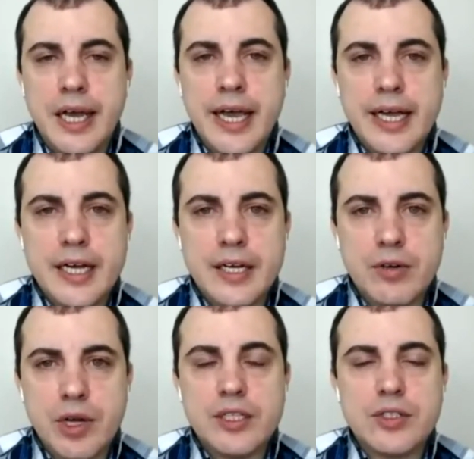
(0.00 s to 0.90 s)
it can
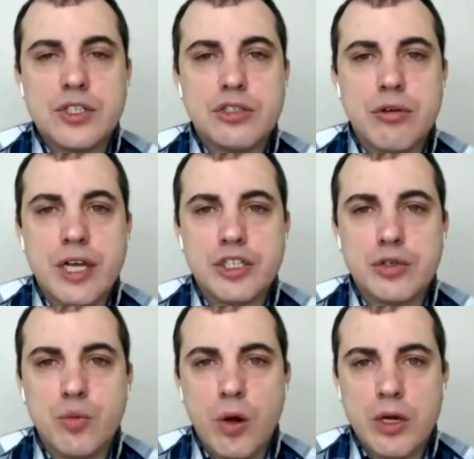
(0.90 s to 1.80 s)
create a
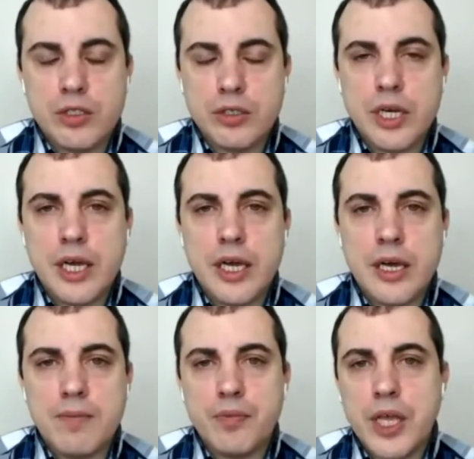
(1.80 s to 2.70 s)
situation where
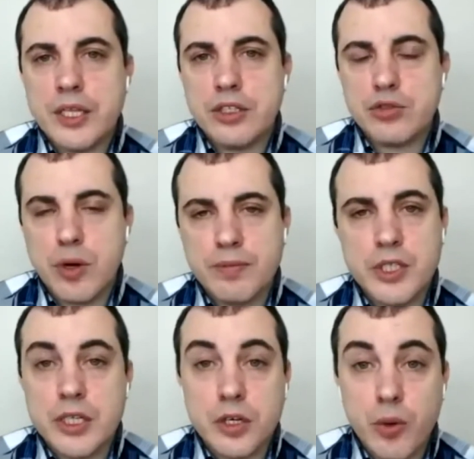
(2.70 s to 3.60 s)
it disrupts the
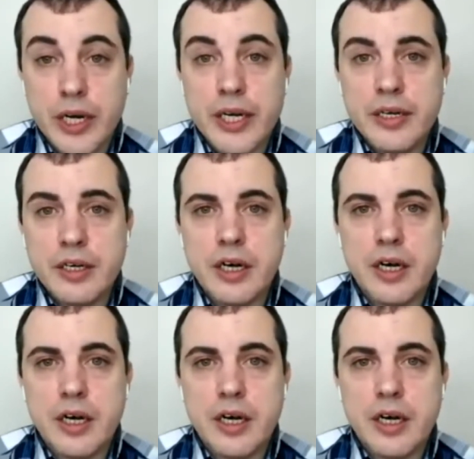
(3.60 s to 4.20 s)
liquidity,